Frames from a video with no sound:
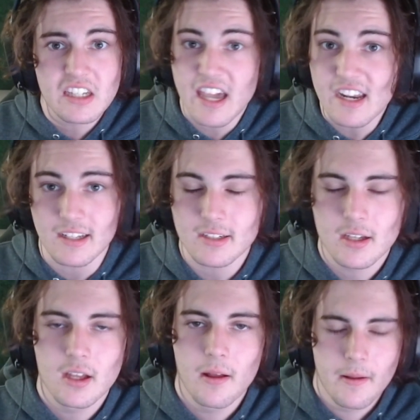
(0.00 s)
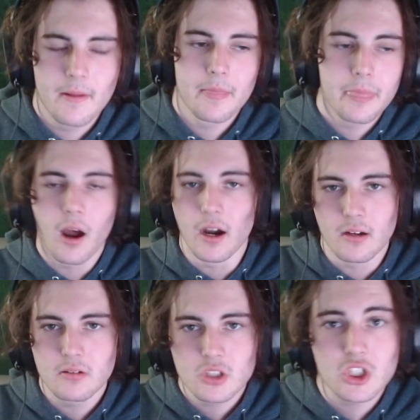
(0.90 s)
Can it? All
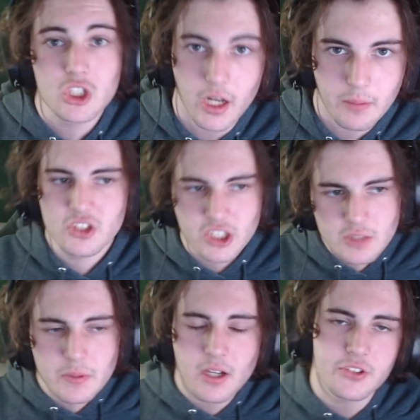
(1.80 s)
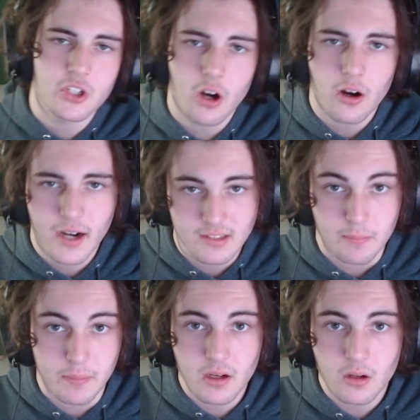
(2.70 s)
right, shut up. Just because a car has a
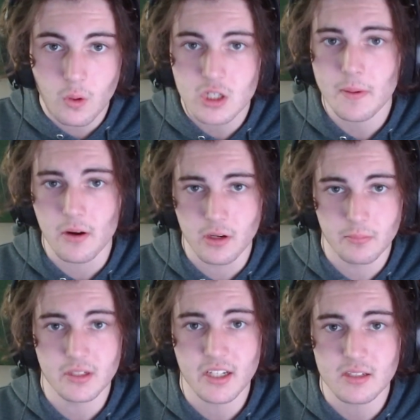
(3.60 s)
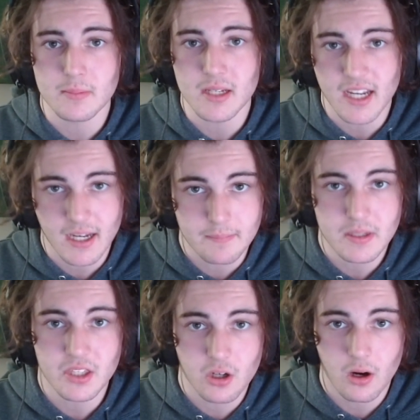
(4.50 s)
bigger horsepower number doesn't mean it can
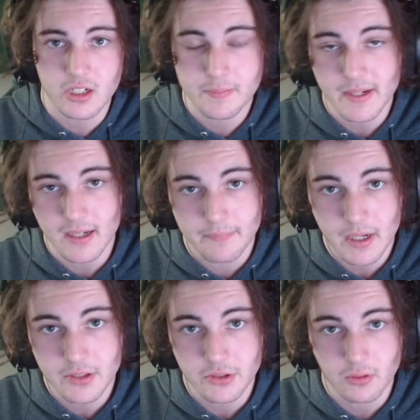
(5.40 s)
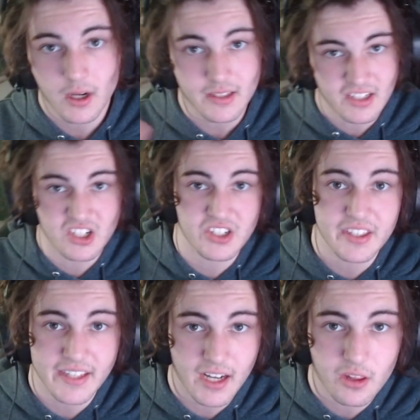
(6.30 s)
beat the car it's being compared to. All right, let's just
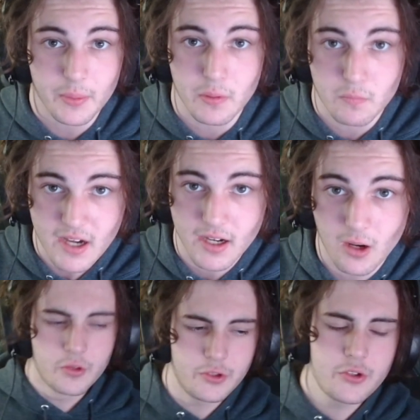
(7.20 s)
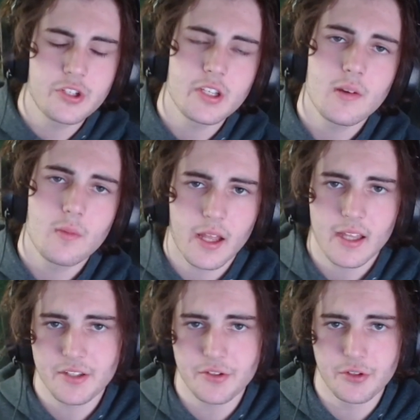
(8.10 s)
get that out of the way right now. Usually what I
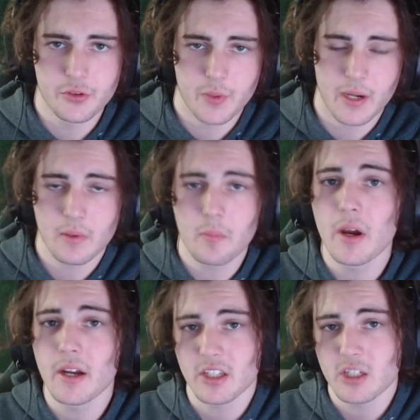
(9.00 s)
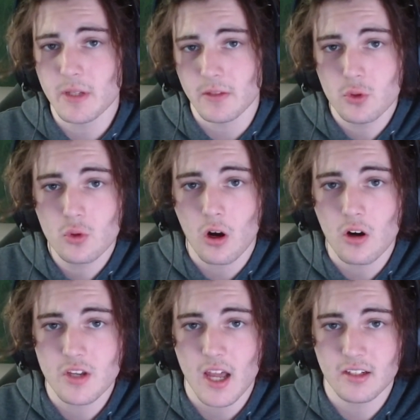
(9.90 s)
like to do is when I'm comparing the speed of 2
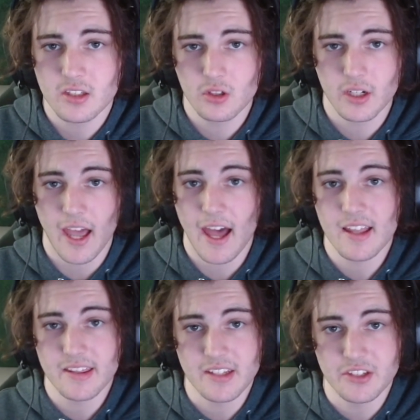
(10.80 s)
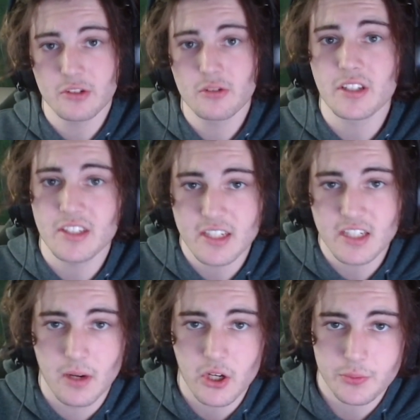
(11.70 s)
cars, I like to look at the 0 to
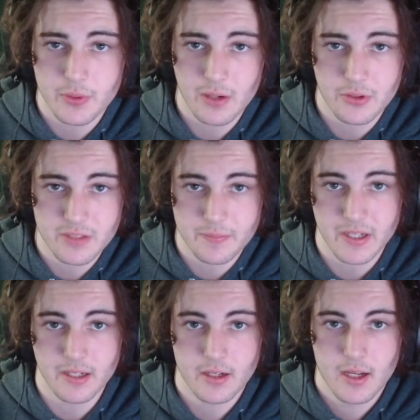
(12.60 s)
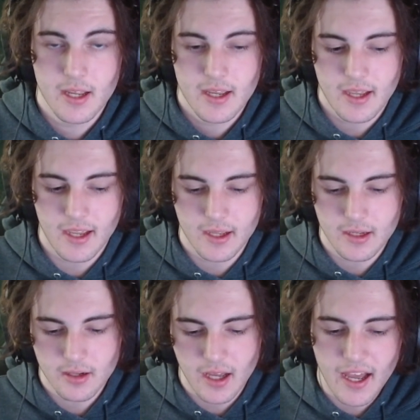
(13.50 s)
60 miles per hour speed.
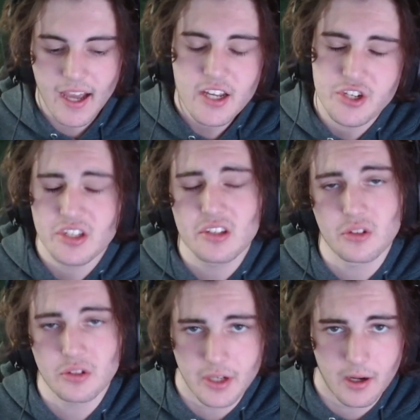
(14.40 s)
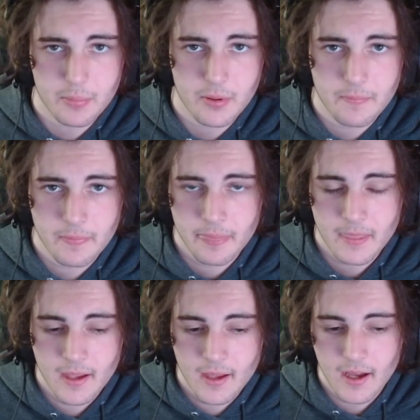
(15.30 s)
And I just looked it up.
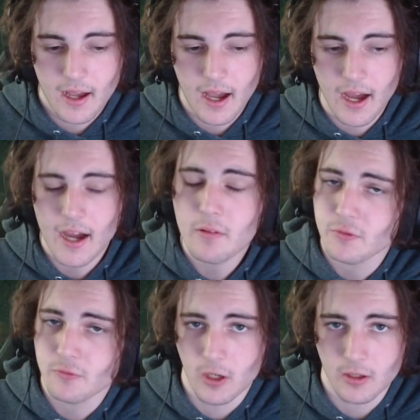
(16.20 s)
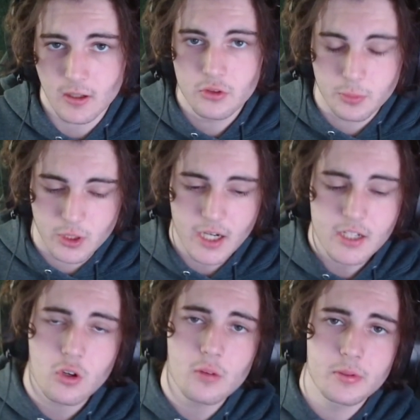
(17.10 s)
I was wrong. The
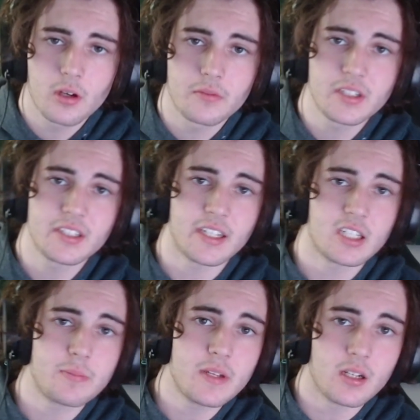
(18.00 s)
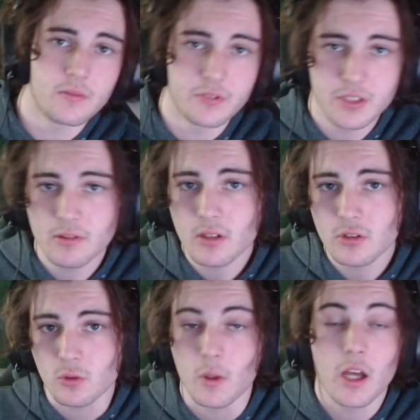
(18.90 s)
Bugatti Tourbillon reaches a speed of 0
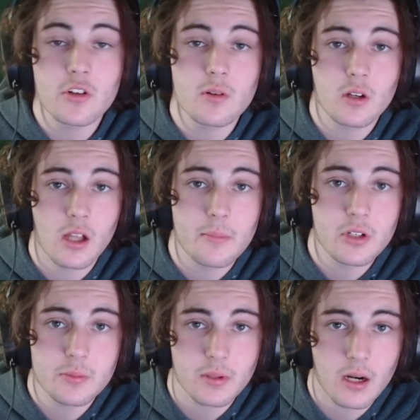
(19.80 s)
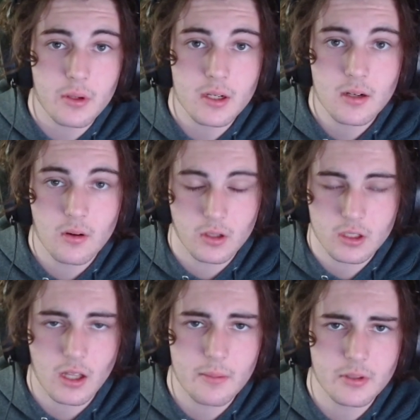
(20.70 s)
to 100 kilometers per hour, or
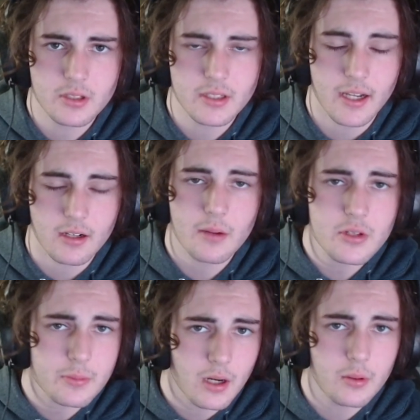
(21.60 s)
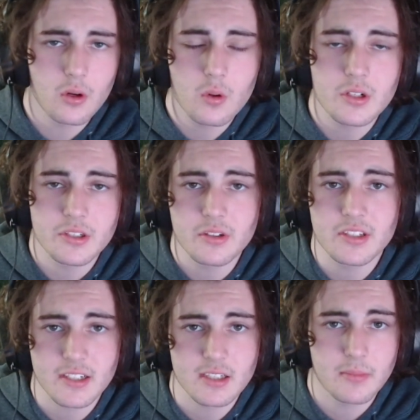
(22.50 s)
kilometers per hour, or 0 to
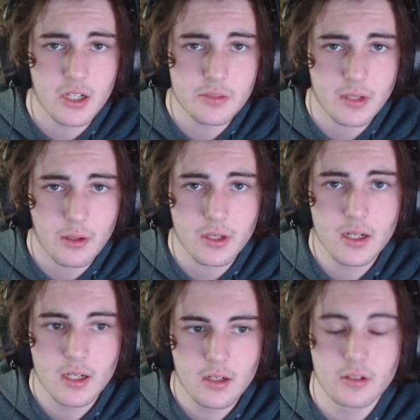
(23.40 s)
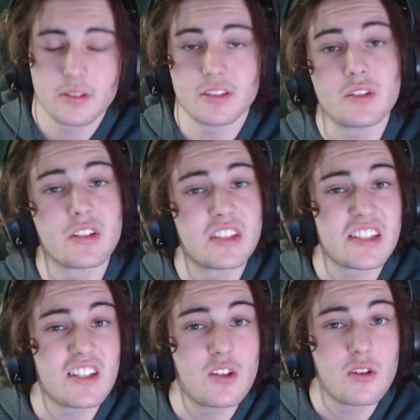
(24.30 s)
60 miles per hour, or 0 to
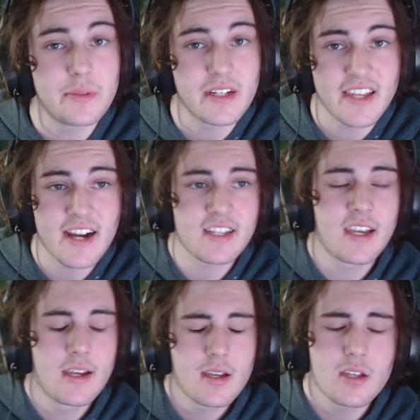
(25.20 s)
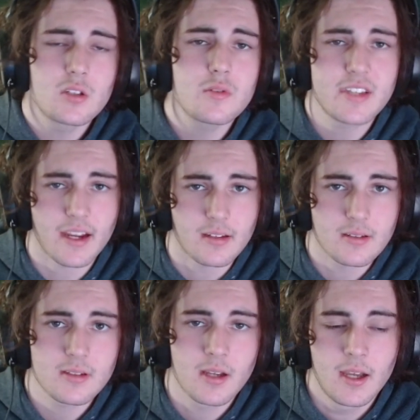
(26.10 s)
62 to be exact, in 2
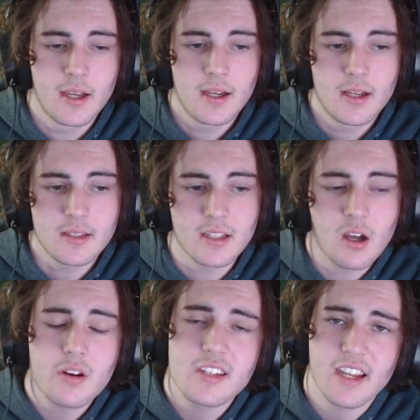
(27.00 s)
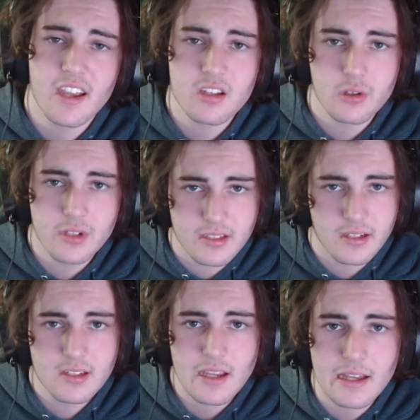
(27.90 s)
seconds. The Koenigsegg Jesko does
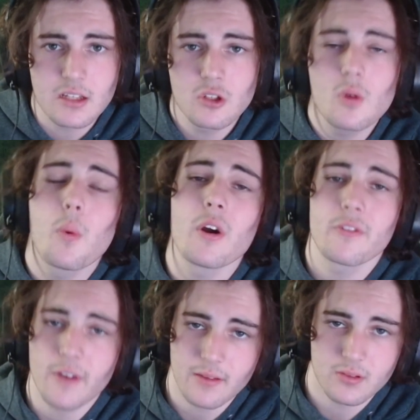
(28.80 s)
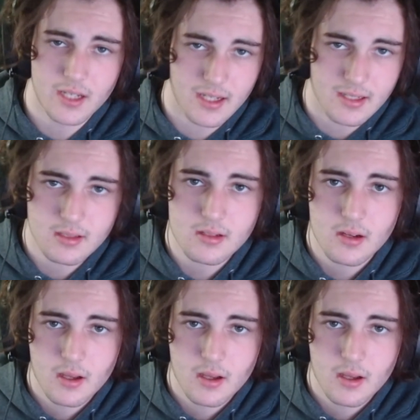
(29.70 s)
this in 2.5 seconds.